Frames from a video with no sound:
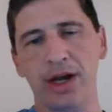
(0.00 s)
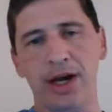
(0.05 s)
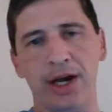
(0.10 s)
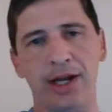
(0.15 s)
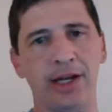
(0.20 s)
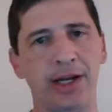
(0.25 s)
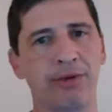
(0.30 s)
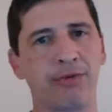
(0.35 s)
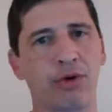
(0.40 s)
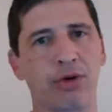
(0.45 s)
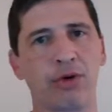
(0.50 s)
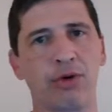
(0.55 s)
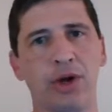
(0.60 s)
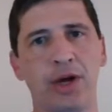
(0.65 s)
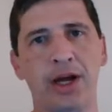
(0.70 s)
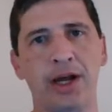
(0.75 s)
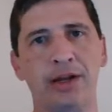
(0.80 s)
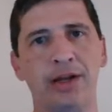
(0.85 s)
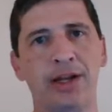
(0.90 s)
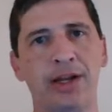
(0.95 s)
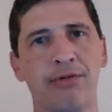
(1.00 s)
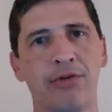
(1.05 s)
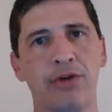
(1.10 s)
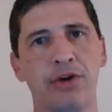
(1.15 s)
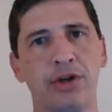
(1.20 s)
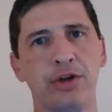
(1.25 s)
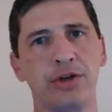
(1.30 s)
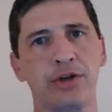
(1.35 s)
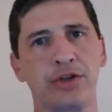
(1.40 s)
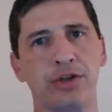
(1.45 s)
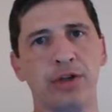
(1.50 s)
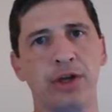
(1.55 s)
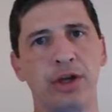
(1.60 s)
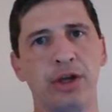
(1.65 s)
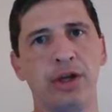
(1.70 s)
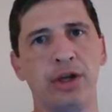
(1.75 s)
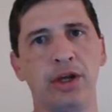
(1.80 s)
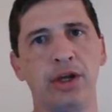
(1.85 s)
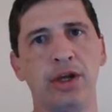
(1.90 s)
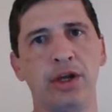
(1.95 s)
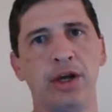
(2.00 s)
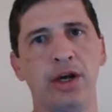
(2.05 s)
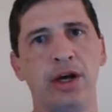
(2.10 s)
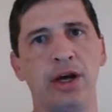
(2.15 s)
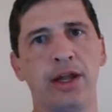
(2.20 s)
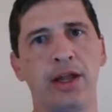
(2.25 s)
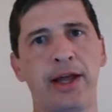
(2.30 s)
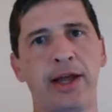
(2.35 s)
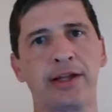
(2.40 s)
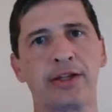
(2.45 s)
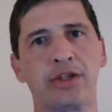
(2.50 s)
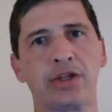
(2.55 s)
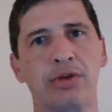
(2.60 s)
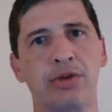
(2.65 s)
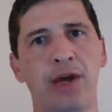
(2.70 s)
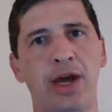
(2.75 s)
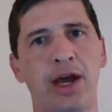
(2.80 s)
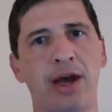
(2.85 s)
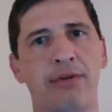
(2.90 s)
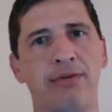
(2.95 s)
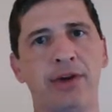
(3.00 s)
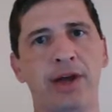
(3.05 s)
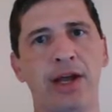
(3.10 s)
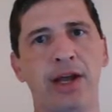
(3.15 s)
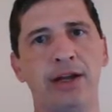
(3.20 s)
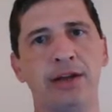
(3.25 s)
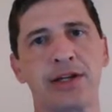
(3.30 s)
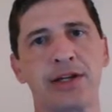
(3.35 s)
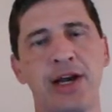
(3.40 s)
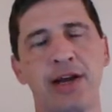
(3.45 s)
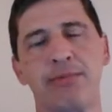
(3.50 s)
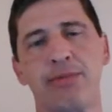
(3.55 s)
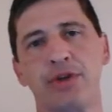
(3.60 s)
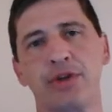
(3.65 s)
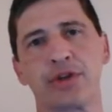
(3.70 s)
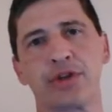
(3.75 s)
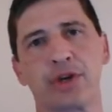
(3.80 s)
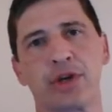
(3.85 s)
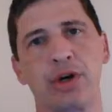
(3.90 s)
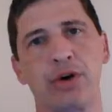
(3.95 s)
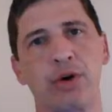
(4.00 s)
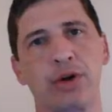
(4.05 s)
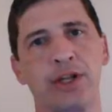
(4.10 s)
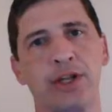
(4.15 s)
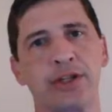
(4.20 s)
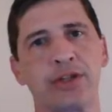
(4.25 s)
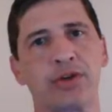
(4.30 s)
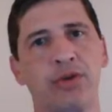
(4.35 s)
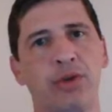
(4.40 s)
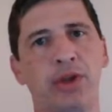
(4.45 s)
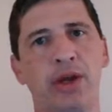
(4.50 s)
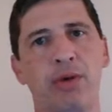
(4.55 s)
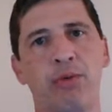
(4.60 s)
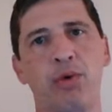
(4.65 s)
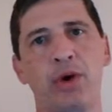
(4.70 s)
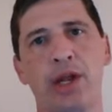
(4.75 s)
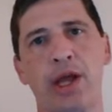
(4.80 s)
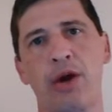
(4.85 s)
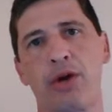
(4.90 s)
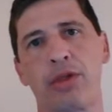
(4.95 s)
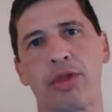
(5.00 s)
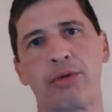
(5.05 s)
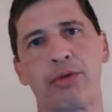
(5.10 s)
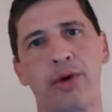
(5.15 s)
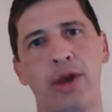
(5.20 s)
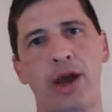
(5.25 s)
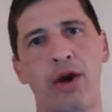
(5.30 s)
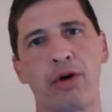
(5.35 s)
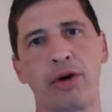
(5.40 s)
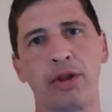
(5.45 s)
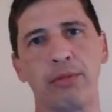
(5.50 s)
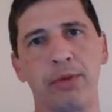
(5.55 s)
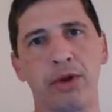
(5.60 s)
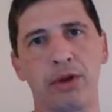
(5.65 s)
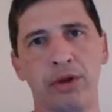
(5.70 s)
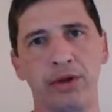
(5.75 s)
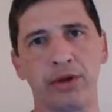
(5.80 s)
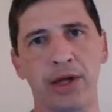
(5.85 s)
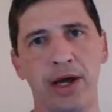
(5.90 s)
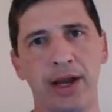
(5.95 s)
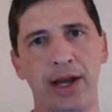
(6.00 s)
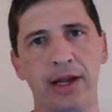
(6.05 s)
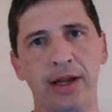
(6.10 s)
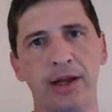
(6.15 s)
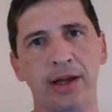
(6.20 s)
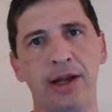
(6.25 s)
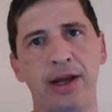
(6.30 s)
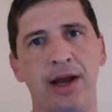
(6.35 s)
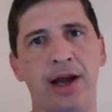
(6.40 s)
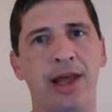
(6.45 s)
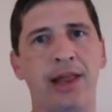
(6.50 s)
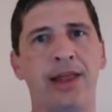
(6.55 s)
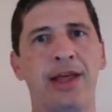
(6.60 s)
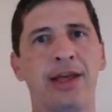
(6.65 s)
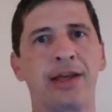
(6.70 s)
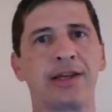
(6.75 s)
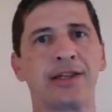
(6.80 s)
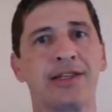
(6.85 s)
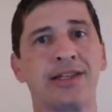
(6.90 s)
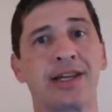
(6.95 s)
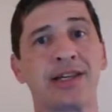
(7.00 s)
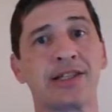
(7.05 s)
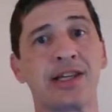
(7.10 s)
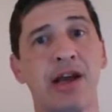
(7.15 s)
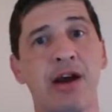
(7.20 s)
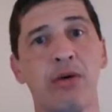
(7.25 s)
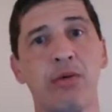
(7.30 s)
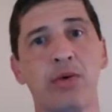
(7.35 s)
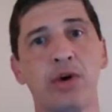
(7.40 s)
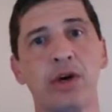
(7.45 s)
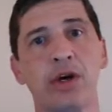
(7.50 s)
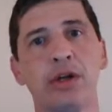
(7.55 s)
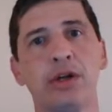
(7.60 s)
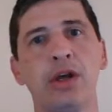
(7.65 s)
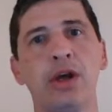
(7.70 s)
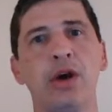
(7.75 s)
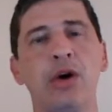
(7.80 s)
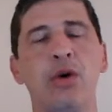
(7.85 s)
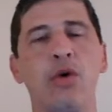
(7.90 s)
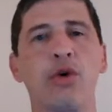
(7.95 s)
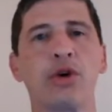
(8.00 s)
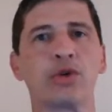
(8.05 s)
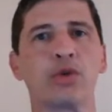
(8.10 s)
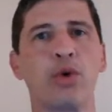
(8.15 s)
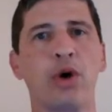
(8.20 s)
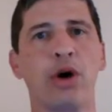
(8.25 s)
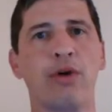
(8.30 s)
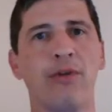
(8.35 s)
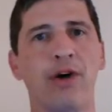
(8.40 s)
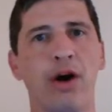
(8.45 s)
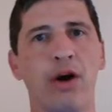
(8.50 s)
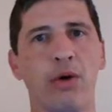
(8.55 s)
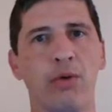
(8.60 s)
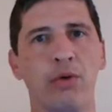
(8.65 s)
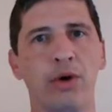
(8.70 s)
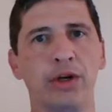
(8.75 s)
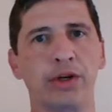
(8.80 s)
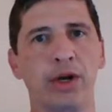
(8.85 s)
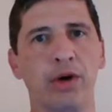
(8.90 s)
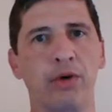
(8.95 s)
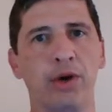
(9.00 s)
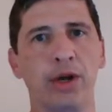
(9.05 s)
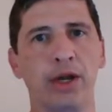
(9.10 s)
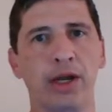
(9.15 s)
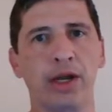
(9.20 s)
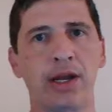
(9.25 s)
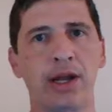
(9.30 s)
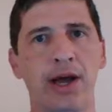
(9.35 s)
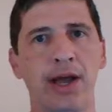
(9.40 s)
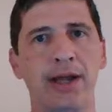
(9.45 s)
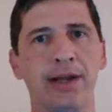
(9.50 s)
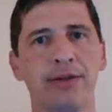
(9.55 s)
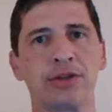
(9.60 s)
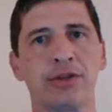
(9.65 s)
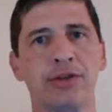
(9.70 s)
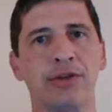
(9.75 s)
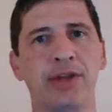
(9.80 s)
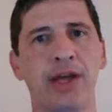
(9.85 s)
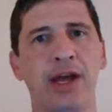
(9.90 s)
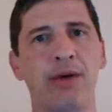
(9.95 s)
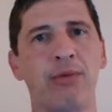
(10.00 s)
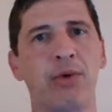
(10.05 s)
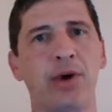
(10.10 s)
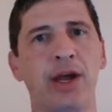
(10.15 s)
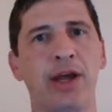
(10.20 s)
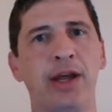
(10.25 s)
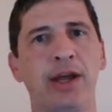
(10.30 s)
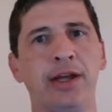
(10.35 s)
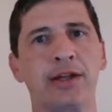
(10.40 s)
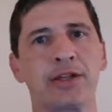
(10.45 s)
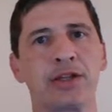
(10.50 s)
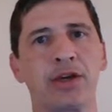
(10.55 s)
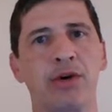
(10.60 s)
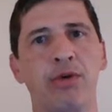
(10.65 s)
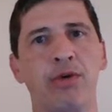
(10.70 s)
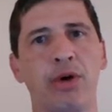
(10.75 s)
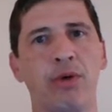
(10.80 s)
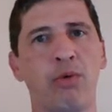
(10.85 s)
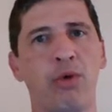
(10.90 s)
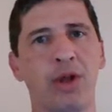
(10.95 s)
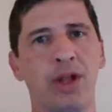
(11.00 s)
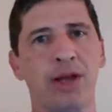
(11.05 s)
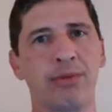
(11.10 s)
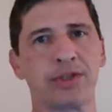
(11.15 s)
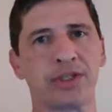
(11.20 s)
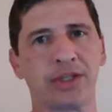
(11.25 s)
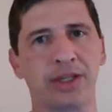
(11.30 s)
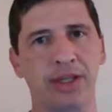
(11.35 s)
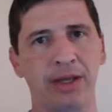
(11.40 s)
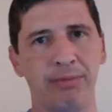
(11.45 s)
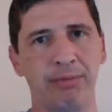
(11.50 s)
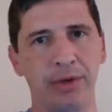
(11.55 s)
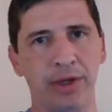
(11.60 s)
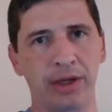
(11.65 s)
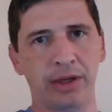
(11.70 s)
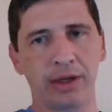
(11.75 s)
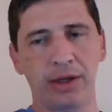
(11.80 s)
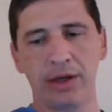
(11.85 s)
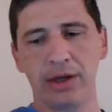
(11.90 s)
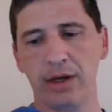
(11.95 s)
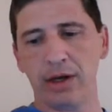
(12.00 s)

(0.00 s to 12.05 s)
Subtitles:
I never usually like to have a time booster going that's only a 1 hour, 3 hour in the middle of the night. I like a 6-hour one or a 12-hour one going at night. So that way it's going while I'm sleeping.